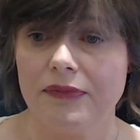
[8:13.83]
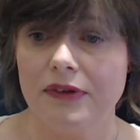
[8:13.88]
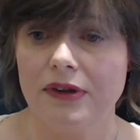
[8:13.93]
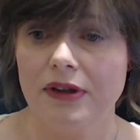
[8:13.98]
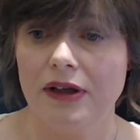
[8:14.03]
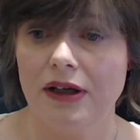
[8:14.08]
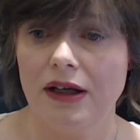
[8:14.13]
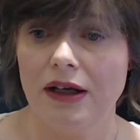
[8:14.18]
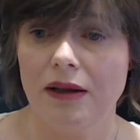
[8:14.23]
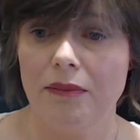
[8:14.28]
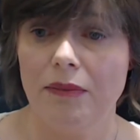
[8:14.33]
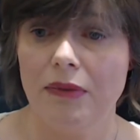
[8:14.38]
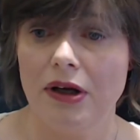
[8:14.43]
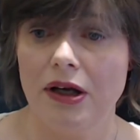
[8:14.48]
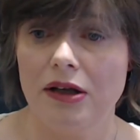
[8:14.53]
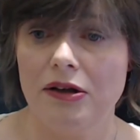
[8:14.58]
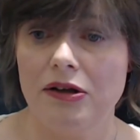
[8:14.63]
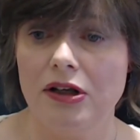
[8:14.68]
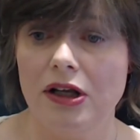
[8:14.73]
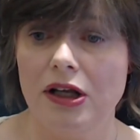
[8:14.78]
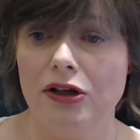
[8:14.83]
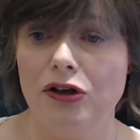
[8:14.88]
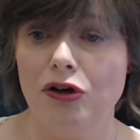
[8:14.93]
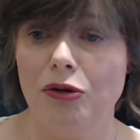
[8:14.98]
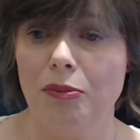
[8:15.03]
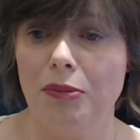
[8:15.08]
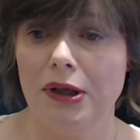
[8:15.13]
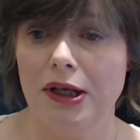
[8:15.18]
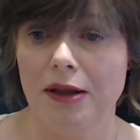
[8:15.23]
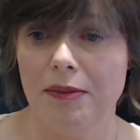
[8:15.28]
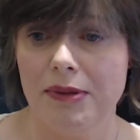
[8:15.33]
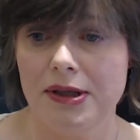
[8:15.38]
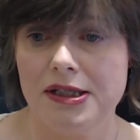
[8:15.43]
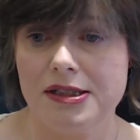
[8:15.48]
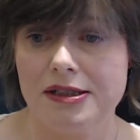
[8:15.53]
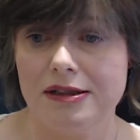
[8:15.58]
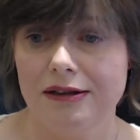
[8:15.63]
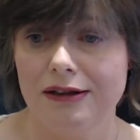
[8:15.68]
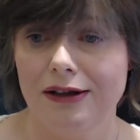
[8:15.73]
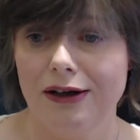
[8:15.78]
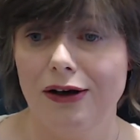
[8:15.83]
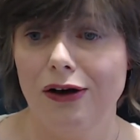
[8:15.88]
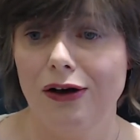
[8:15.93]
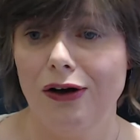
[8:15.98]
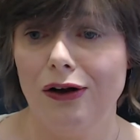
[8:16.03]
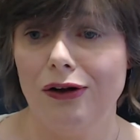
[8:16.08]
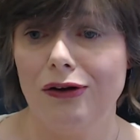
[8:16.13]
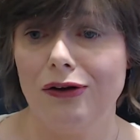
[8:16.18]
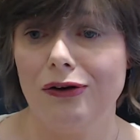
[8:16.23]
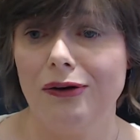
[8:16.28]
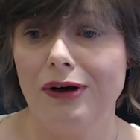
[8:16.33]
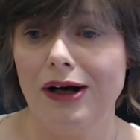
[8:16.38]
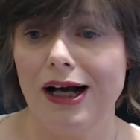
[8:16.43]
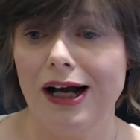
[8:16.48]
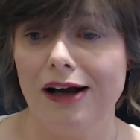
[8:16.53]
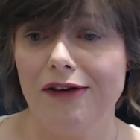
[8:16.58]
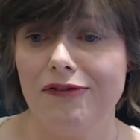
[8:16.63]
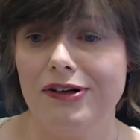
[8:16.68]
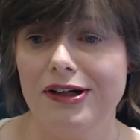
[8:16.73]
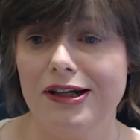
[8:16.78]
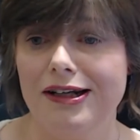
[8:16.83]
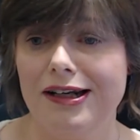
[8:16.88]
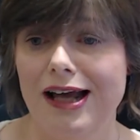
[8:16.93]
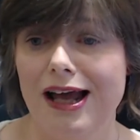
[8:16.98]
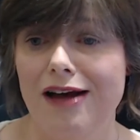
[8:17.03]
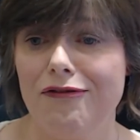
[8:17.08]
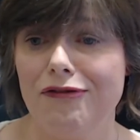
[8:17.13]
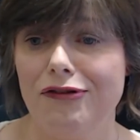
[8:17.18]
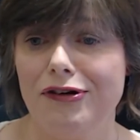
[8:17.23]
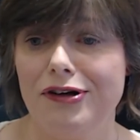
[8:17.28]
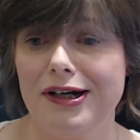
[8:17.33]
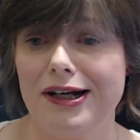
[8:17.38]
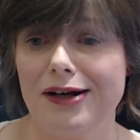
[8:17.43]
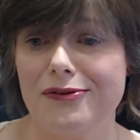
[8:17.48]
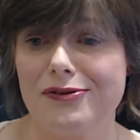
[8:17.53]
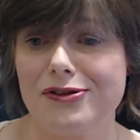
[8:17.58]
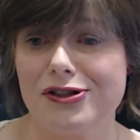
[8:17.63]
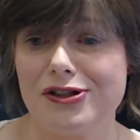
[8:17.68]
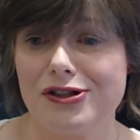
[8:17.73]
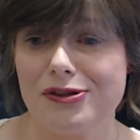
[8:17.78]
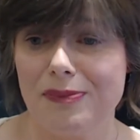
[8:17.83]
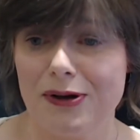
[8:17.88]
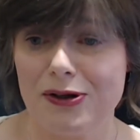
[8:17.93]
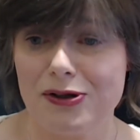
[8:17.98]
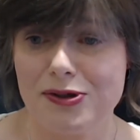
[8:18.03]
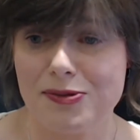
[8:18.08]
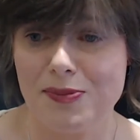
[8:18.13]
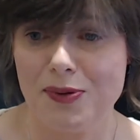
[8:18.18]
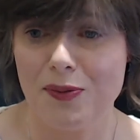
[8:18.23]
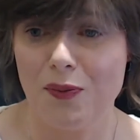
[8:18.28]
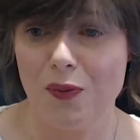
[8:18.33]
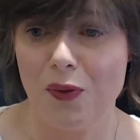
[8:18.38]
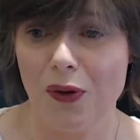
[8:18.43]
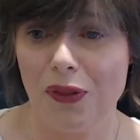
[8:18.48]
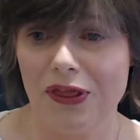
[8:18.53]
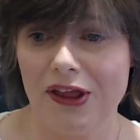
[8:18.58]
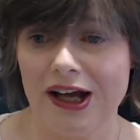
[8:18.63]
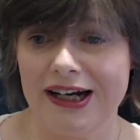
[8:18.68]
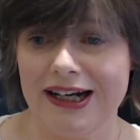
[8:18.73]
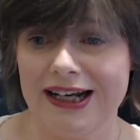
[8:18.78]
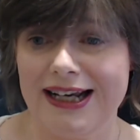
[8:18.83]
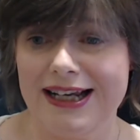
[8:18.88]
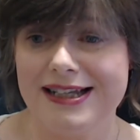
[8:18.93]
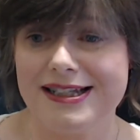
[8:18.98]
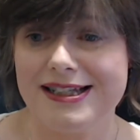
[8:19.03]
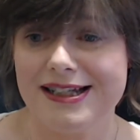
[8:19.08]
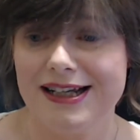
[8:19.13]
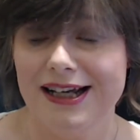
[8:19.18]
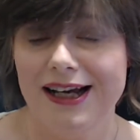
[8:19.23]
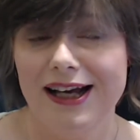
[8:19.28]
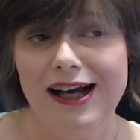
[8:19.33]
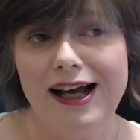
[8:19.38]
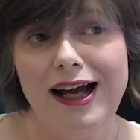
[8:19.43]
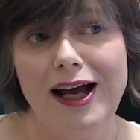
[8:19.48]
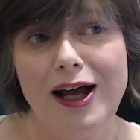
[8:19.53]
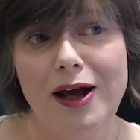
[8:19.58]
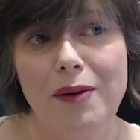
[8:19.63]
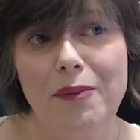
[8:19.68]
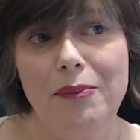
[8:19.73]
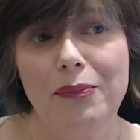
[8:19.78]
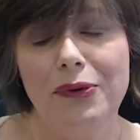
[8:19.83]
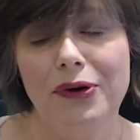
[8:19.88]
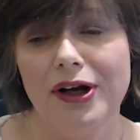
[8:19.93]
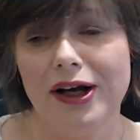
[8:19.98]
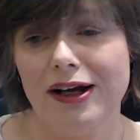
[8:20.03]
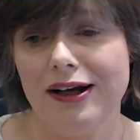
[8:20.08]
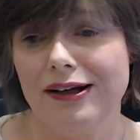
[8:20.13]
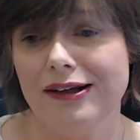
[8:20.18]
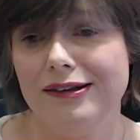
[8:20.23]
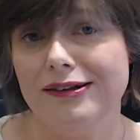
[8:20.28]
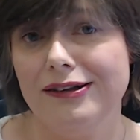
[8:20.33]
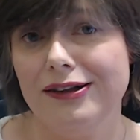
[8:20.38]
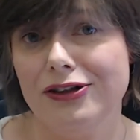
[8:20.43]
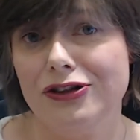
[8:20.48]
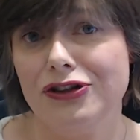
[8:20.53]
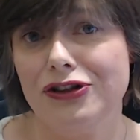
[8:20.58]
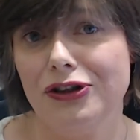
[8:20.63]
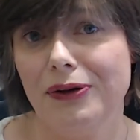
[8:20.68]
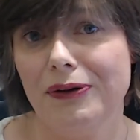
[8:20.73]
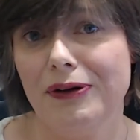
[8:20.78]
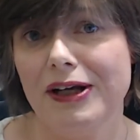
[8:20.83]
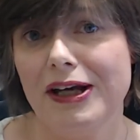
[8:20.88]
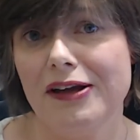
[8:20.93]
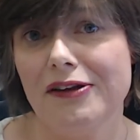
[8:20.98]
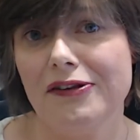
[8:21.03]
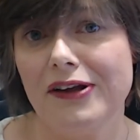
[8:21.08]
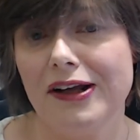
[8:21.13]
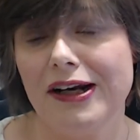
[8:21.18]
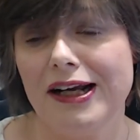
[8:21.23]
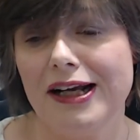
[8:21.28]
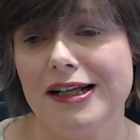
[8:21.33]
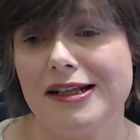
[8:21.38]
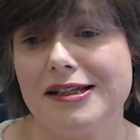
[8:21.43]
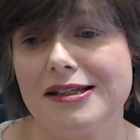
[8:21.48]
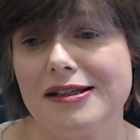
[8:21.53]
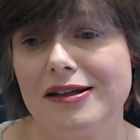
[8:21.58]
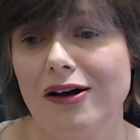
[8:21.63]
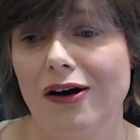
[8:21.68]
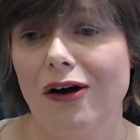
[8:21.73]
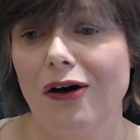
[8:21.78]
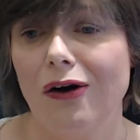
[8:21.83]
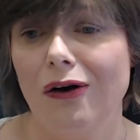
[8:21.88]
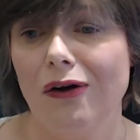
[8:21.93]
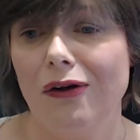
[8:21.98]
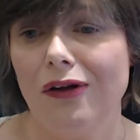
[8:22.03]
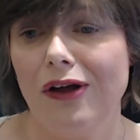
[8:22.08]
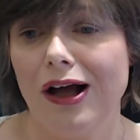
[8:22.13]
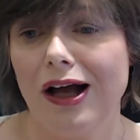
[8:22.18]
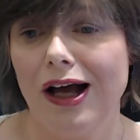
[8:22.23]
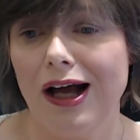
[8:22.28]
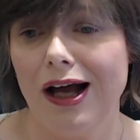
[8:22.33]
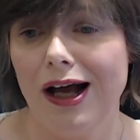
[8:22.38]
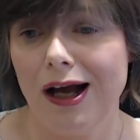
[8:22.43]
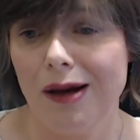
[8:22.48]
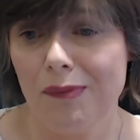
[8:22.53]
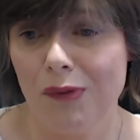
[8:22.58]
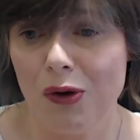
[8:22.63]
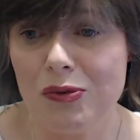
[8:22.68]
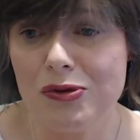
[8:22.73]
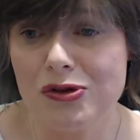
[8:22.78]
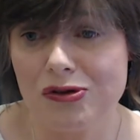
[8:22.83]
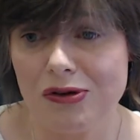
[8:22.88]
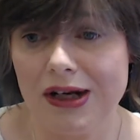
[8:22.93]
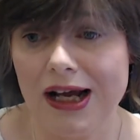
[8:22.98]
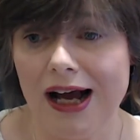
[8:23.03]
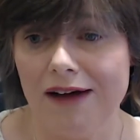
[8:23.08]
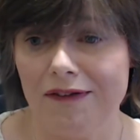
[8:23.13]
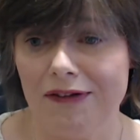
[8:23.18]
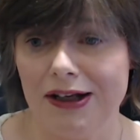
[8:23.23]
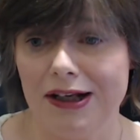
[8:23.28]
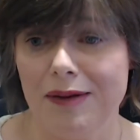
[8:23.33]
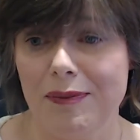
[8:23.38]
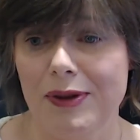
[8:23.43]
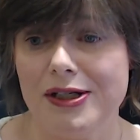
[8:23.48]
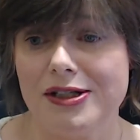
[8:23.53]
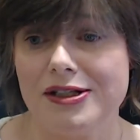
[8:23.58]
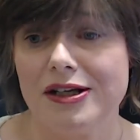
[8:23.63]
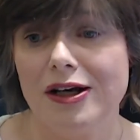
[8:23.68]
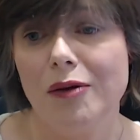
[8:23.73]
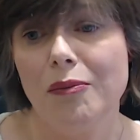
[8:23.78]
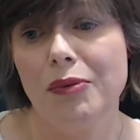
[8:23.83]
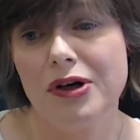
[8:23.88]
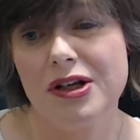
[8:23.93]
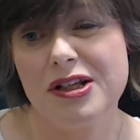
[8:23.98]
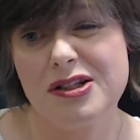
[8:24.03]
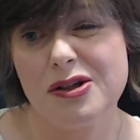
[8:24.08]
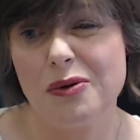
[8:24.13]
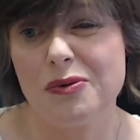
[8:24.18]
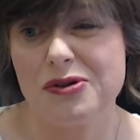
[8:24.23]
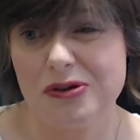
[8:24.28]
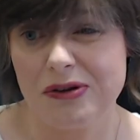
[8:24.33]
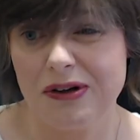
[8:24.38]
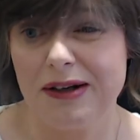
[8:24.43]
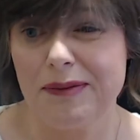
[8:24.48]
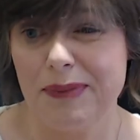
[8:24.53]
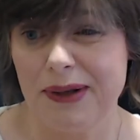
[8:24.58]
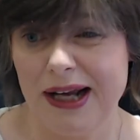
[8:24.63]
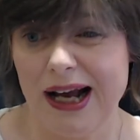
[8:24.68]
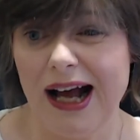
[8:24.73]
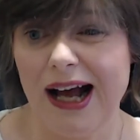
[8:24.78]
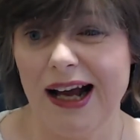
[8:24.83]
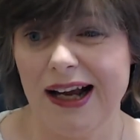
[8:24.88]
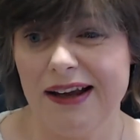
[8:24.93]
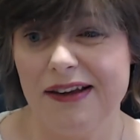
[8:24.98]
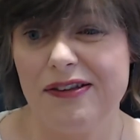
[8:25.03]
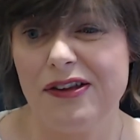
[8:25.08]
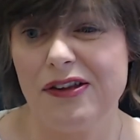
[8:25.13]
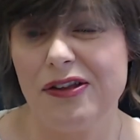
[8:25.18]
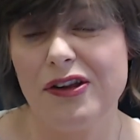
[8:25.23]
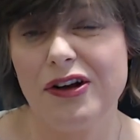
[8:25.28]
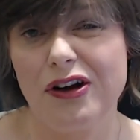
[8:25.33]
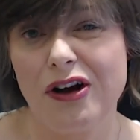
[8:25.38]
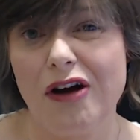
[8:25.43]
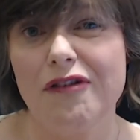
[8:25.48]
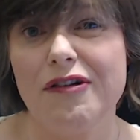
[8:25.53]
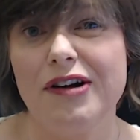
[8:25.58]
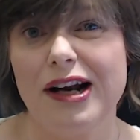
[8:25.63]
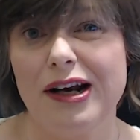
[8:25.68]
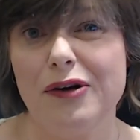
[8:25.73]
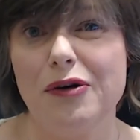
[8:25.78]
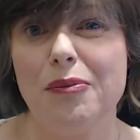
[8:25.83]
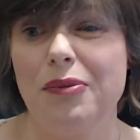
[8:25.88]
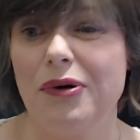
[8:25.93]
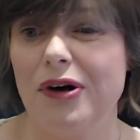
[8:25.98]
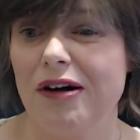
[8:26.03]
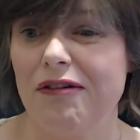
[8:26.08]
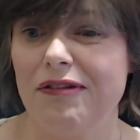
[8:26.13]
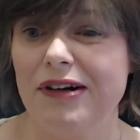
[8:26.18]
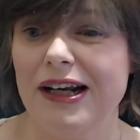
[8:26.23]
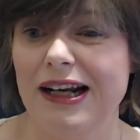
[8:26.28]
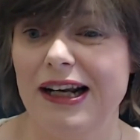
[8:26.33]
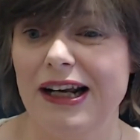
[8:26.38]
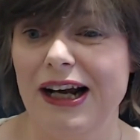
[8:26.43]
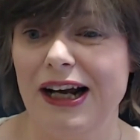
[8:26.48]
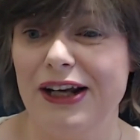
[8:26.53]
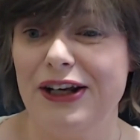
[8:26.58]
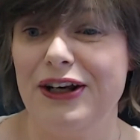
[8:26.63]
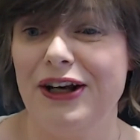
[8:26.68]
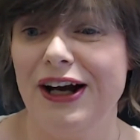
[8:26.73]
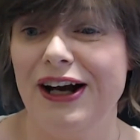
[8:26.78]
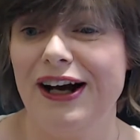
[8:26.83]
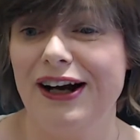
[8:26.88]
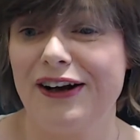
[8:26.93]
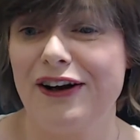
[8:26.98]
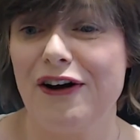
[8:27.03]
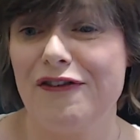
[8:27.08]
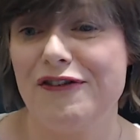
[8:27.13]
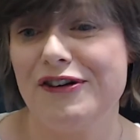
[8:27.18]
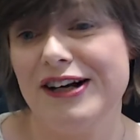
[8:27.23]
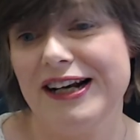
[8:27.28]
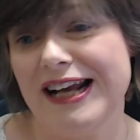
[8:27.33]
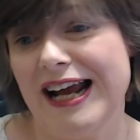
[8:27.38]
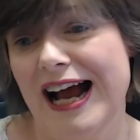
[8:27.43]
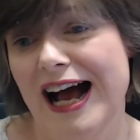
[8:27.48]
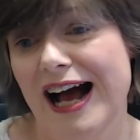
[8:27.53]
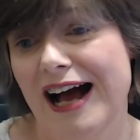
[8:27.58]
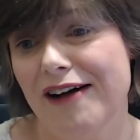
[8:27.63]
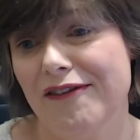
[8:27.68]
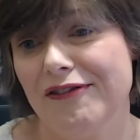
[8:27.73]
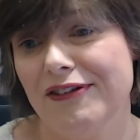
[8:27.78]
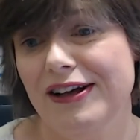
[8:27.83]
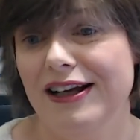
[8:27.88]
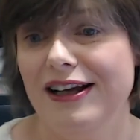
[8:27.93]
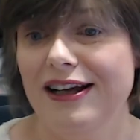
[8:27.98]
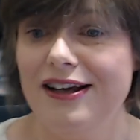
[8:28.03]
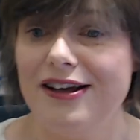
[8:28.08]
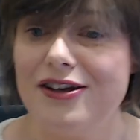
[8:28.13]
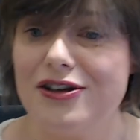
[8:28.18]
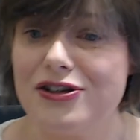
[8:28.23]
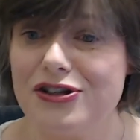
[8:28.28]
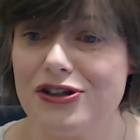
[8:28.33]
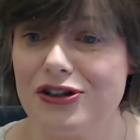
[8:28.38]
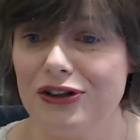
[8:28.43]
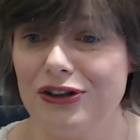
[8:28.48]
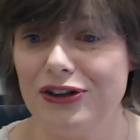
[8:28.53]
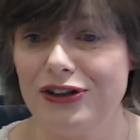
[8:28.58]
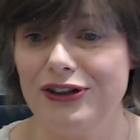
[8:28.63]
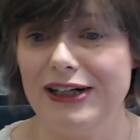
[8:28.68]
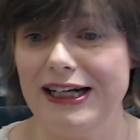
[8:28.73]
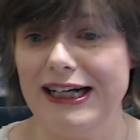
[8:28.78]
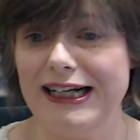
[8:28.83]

a number limit, although I haven't ever announced to my husband what that is, but I can assure you that I'm always going to have a limit, but it's always going to be higher than the current number I currently have. So